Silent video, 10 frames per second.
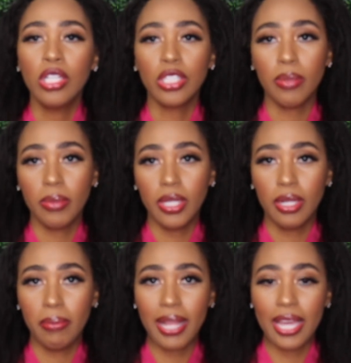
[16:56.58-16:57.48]
So I'm
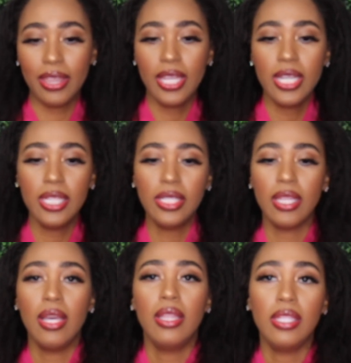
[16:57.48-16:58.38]
gonna apply this.
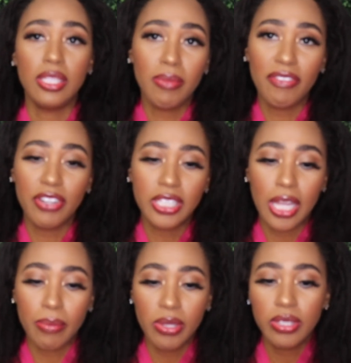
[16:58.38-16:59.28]
This is my first
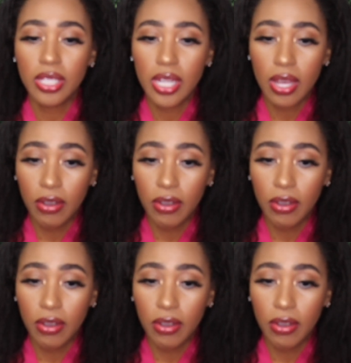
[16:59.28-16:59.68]
time using it.